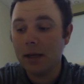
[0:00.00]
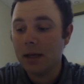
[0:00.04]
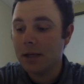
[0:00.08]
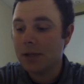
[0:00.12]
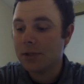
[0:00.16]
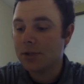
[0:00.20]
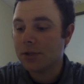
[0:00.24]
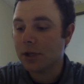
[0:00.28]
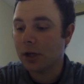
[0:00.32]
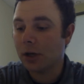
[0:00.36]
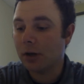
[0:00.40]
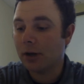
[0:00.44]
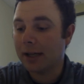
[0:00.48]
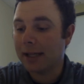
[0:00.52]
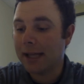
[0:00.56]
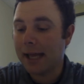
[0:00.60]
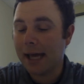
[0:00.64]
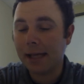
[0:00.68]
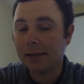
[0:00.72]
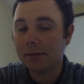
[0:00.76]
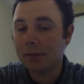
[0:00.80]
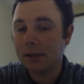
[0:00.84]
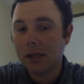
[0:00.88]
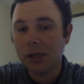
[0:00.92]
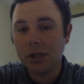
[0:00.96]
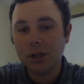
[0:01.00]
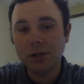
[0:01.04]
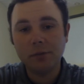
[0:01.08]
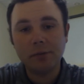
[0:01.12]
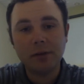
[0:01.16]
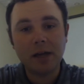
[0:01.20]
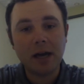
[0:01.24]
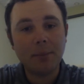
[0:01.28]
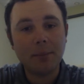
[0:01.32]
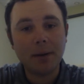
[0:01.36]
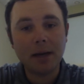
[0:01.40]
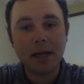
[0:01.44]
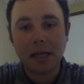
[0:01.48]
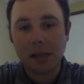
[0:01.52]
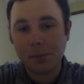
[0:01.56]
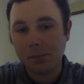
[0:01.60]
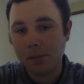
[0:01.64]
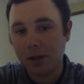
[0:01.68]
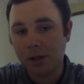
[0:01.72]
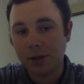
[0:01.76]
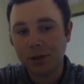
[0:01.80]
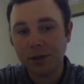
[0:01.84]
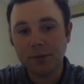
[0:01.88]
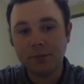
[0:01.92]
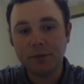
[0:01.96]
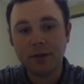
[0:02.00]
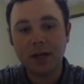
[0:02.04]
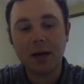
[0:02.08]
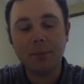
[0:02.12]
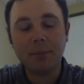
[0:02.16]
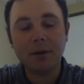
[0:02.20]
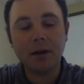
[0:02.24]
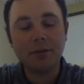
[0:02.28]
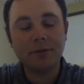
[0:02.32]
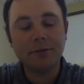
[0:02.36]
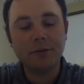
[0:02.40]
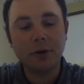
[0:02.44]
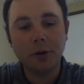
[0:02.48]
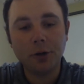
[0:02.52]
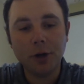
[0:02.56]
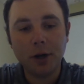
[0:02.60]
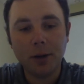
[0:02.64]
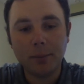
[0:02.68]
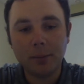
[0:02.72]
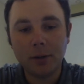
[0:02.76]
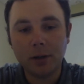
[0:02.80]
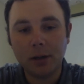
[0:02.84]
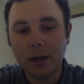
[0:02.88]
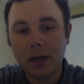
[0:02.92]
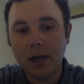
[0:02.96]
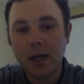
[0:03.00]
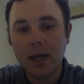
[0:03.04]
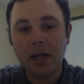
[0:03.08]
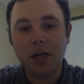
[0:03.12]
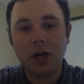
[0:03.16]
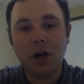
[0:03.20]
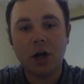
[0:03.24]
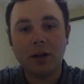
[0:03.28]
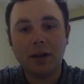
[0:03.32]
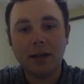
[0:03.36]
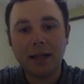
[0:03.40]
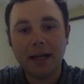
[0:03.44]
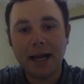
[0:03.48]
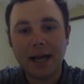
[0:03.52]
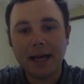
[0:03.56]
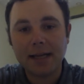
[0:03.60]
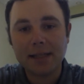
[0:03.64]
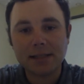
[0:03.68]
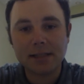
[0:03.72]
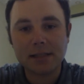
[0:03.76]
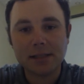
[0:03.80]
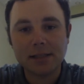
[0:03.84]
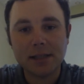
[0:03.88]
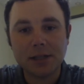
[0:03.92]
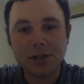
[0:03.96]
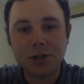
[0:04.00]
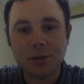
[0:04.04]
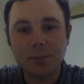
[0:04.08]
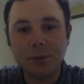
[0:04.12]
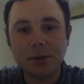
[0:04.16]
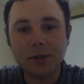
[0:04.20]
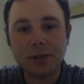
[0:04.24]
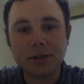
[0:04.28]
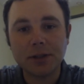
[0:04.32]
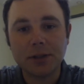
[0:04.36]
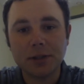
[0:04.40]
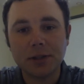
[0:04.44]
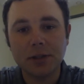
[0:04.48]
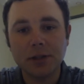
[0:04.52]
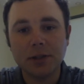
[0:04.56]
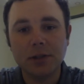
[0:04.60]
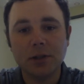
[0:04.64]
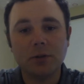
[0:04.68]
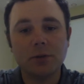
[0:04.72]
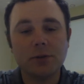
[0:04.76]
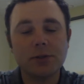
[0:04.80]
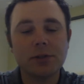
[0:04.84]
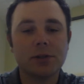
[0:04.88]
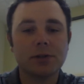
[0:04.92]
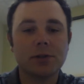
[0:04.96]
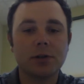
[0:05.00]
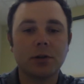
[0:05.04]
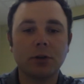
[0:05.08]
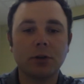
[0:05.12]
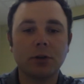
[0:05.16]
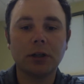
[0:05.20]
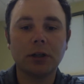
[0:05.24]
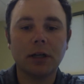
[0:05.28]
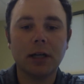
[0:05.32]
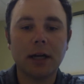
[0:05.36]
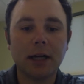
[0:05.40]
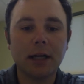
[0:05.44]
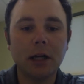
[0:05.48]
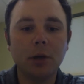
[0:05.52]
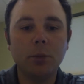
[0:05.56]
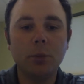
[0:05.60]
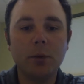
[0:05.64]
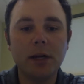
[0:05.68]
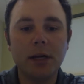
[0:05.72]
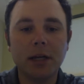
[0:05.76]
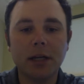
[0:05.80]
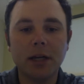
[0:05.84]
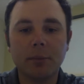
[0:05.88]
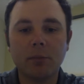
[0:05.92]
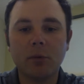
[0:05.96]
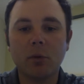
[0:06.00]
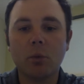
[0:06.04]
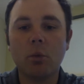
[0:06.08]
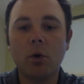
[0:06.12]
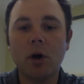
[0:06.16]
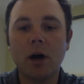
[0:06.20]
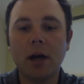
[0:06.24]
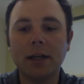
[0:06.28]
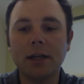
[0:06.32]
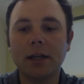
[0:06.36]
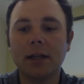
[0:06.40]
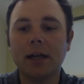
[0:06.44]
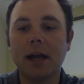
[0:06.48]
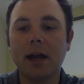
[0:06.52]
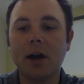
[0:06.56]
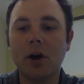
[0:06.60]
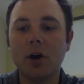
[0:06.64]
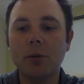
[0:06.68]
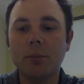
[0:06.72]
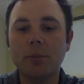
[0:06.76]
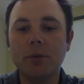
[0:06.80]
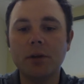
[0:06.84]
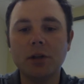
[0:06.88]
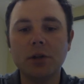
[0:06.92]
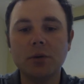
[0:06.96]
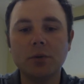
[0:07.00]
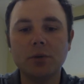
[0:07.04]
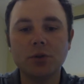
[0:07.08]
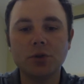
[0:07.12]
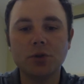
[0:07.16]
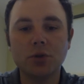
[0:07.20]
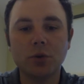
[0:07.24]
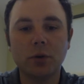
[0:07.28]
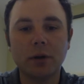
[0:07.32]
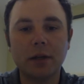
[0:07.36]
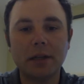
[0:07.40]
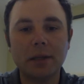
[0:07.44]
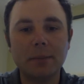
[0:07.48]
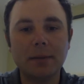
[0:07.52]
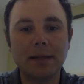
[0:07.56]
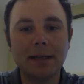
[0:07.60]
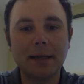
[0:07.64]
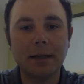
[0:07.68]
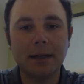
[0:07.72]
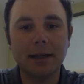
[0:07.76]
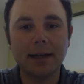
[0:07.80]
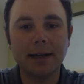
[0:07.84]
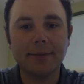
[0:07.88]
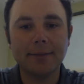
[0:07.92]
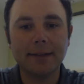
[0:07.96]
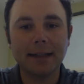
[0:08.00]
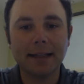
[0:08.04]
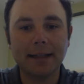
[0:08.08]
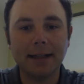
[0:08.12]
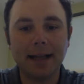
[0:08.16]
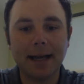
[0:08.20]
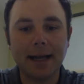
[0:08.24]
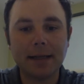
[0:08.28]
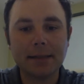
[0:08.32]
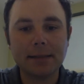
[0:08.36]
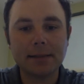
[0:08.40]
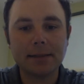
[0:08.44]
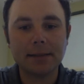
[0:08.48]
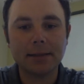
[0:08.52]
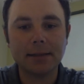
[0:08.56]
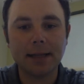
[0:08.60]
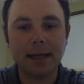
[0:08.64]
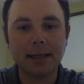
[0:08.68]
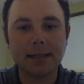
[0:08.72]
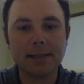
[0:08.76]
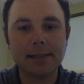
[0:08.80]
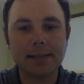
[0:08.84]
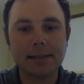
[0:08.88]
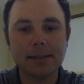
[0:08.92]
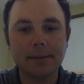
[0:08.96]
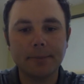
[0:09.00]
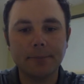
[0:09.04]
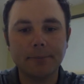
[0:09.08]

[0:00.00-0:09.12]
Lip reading: So again, you've got my email, you've got my phone number, and all I ask is that you put it to good use. So luck in week number 1, and I hope that you enjoy the beginning of the class. Thanks.